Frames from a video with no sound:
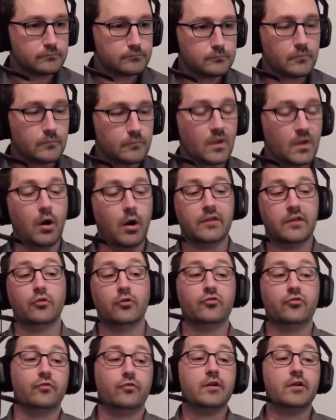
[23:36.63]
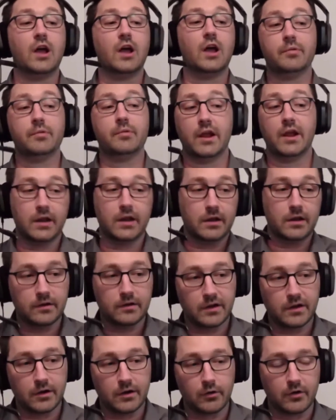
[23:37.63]
All right, so it's very complicated
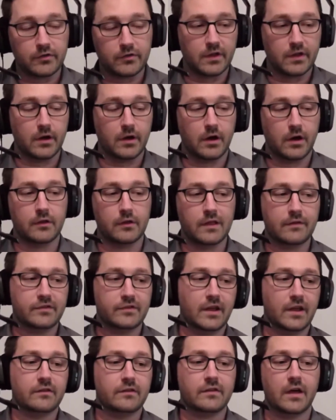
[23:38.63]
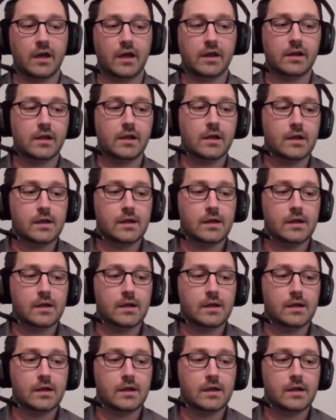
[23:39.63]
here on the left-hand side.